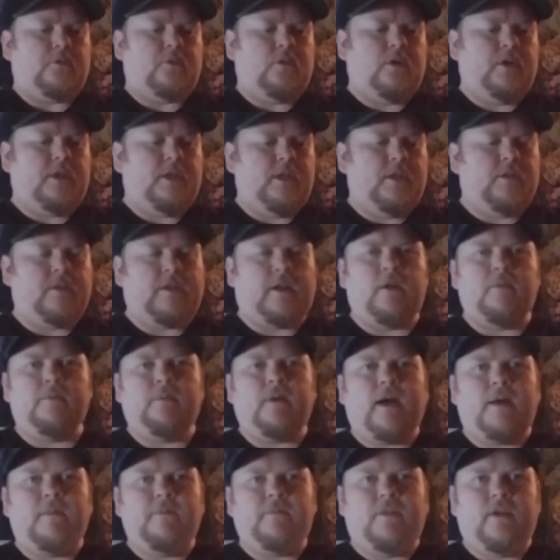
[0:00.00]
one is, I don't
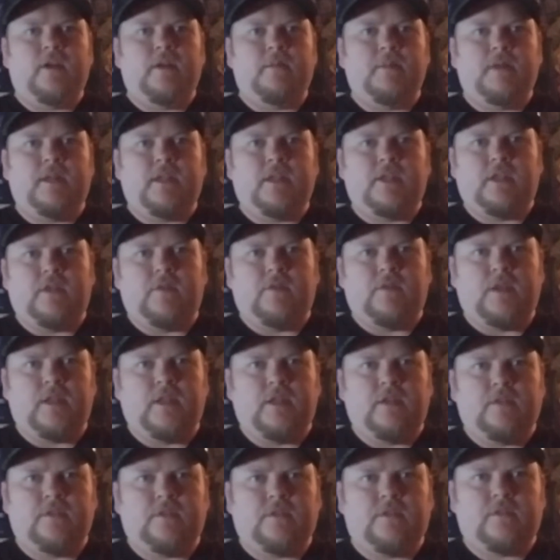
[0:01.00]
buy very many
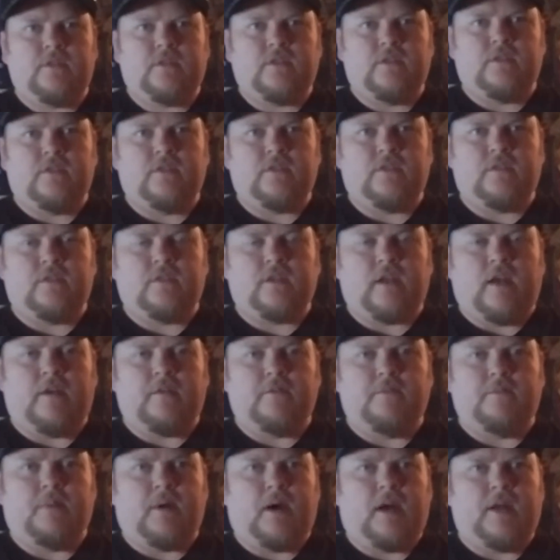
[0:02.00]
DVDs because
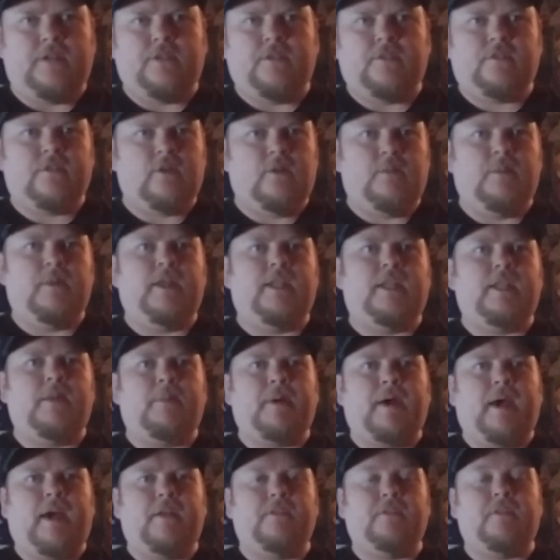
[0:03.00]
I've bought so many in the
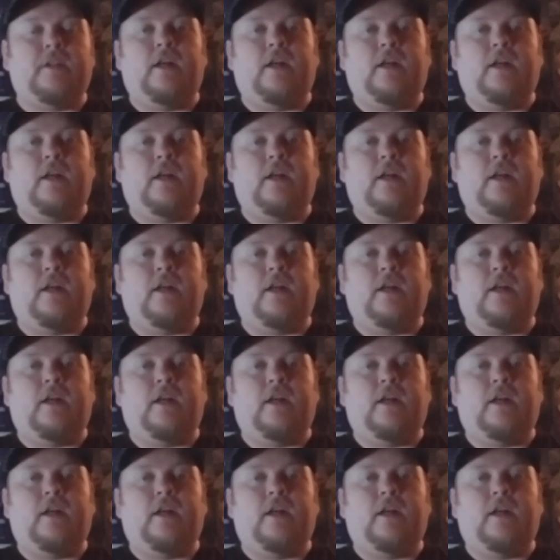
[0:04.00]
past.